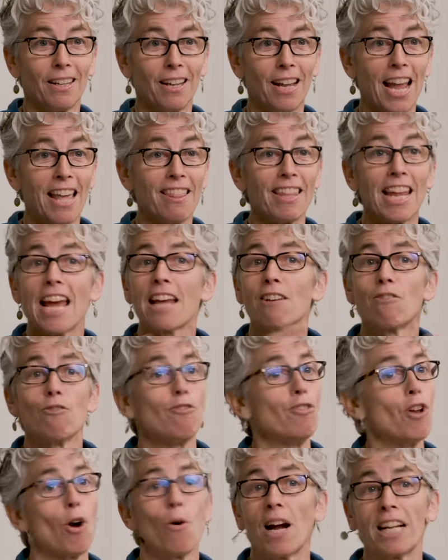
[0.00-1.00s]
And they had
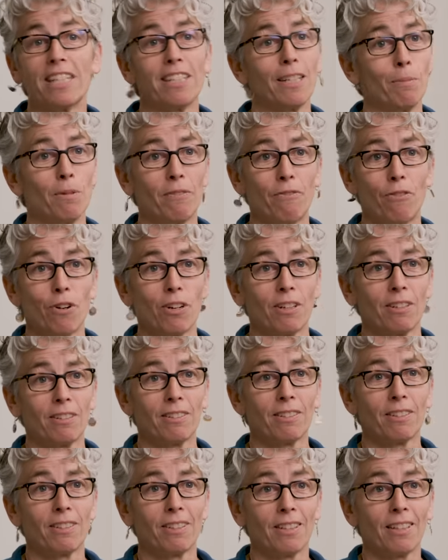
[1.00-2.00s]
no idea before.
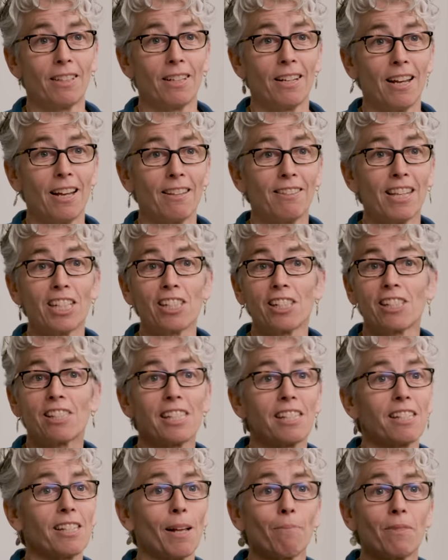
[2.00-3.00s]
They just
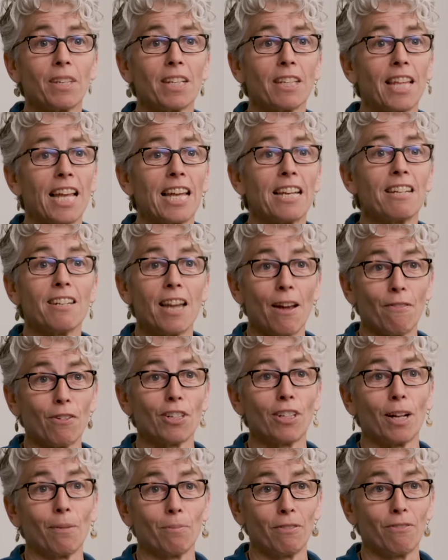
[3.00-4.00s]
did something they had never
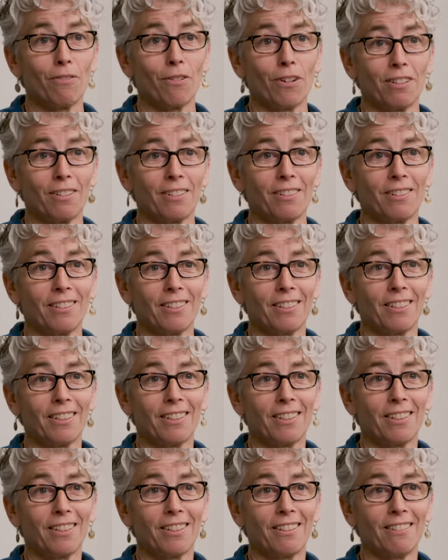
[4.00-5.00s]
done before.
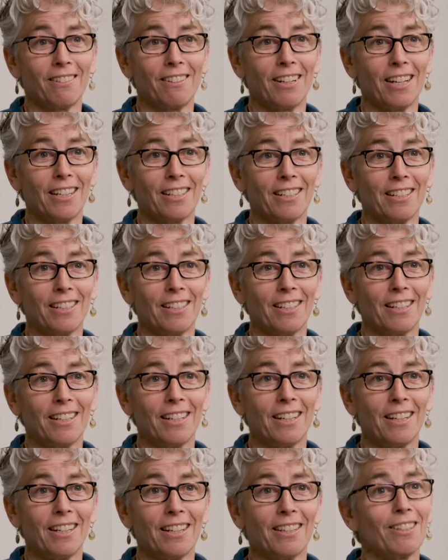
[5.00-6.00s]
Right?
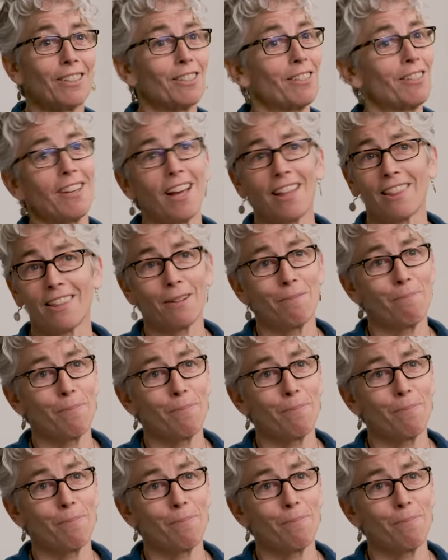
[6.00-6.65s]
There's nothing